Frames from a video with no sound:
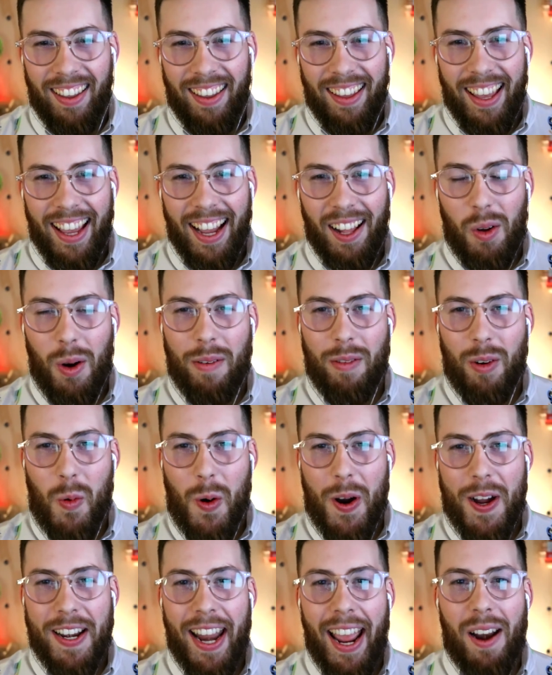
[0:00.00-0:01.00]
Hello,
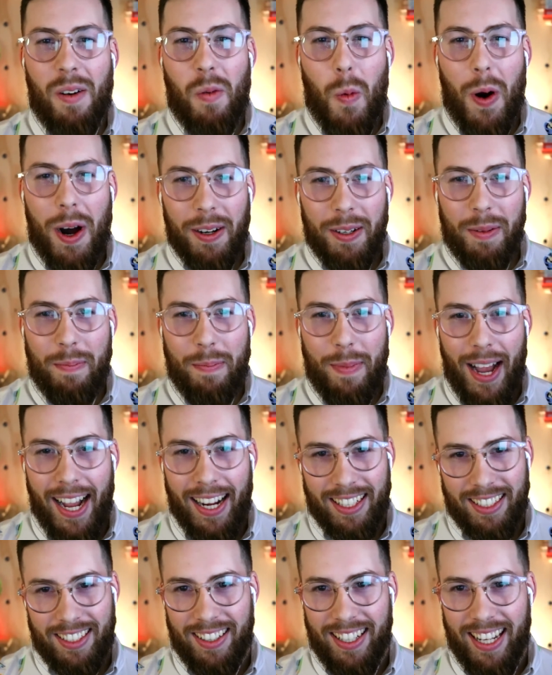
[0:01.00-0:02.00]
everyone, and welcome
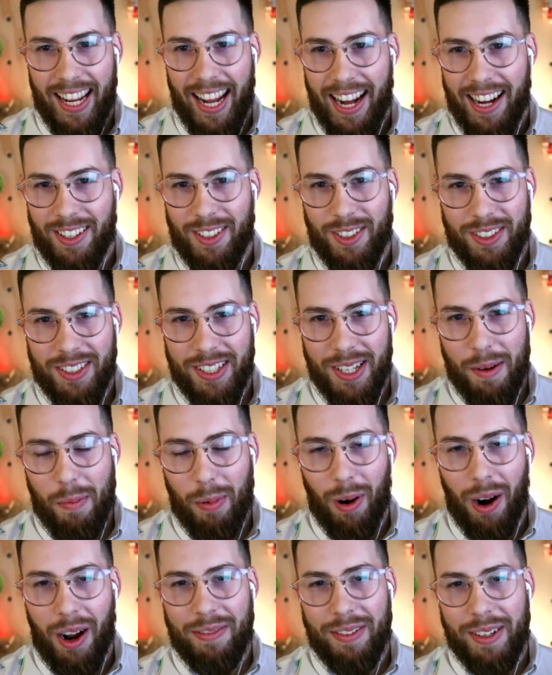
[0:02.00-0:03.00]
back to the Agency
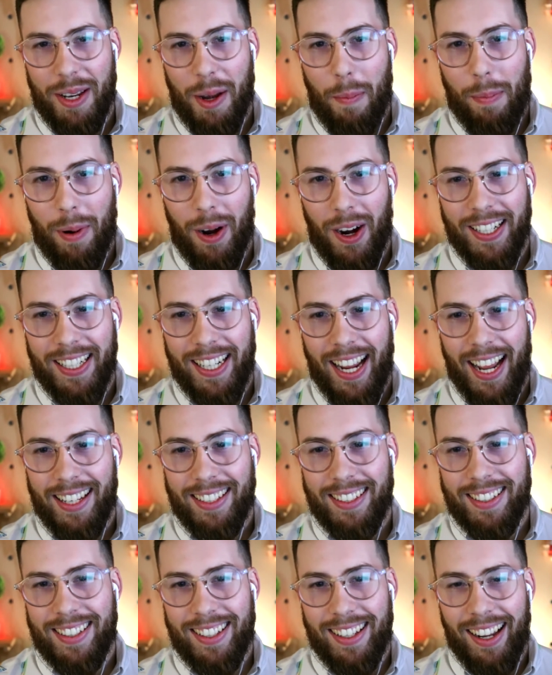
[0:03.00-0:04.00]
Profit
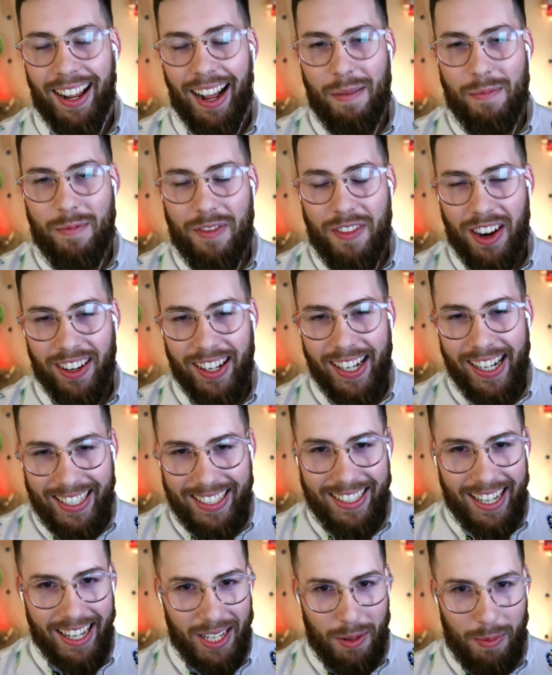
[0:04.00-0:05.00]
Podcast. I'm very
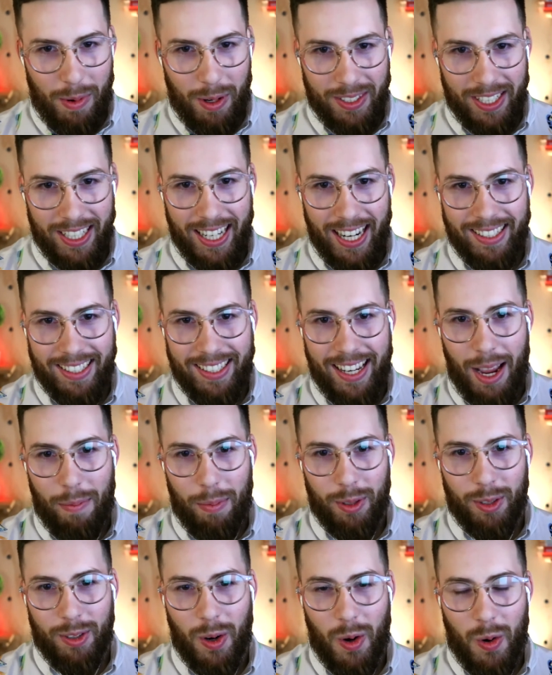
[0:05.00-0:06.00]
excited about today's
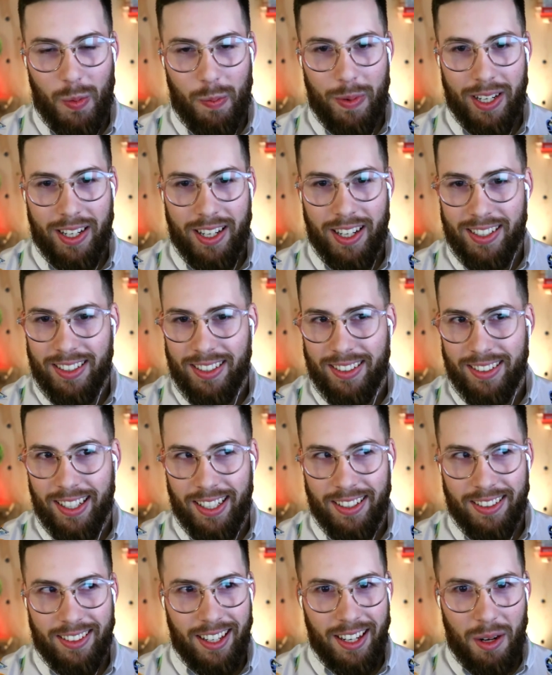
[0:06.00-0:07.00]
episode because
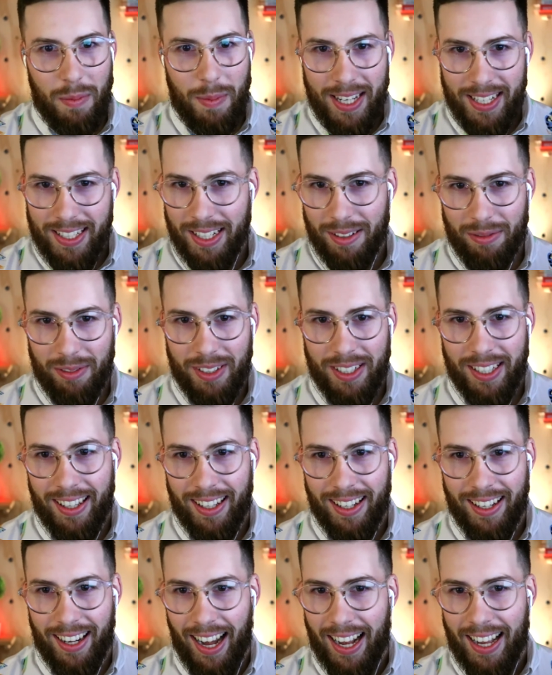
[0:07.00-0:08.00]
it's going to be different
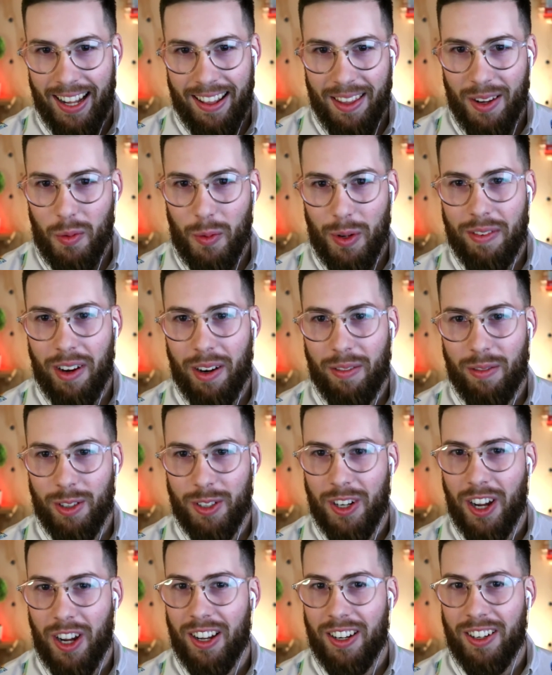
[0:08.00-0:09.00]
than anything we've
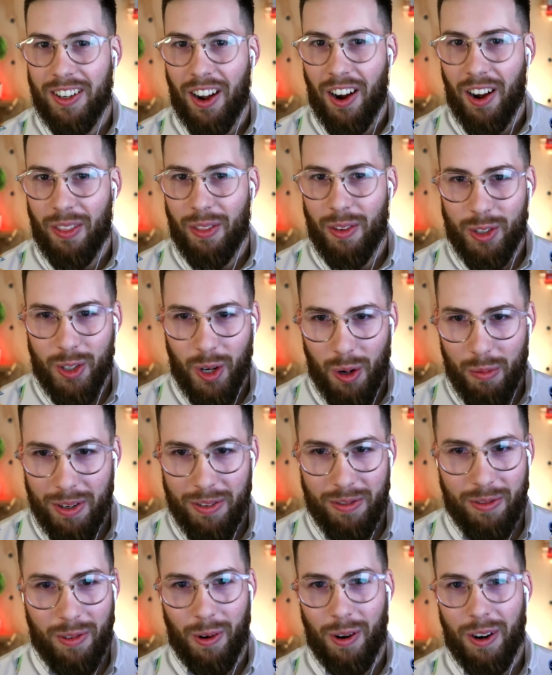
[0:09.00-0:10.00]
ever done on the show
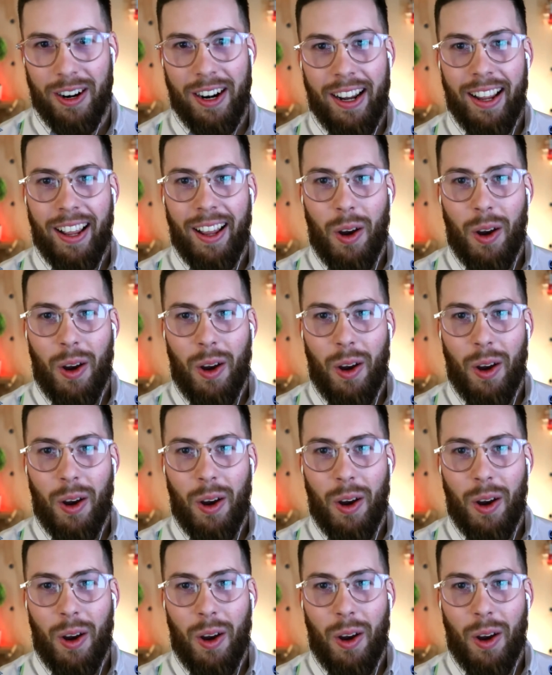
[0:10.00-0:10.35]
before.